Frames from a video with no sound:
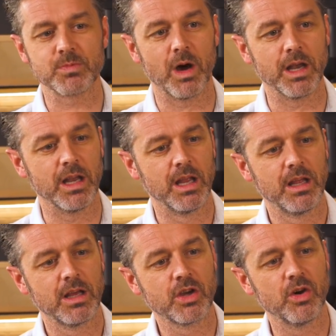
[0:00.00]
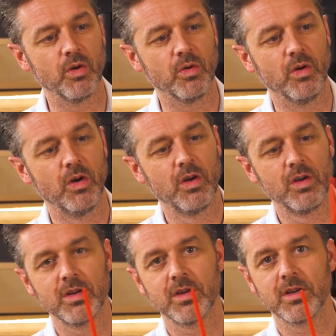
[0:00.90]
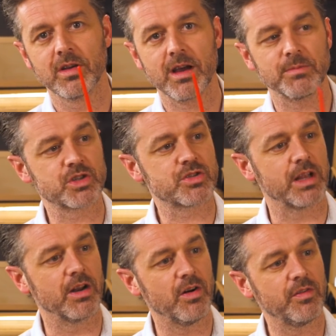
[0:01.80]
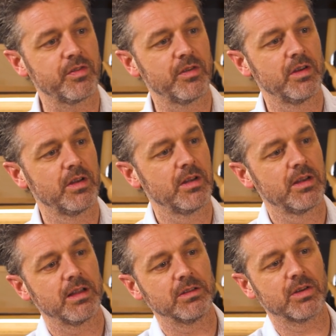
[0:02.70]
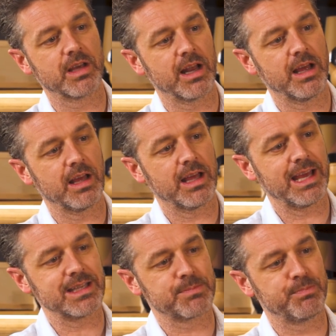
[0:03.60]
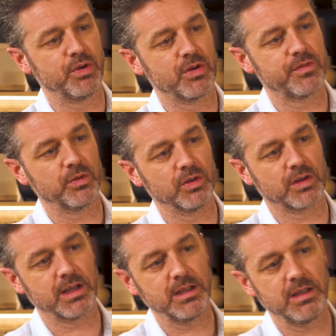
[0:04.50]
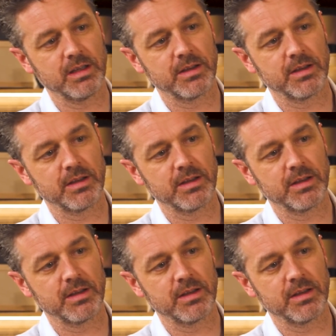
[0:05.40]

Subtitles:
one, cool. Comes straight off. Look at it, it's beautiful looking.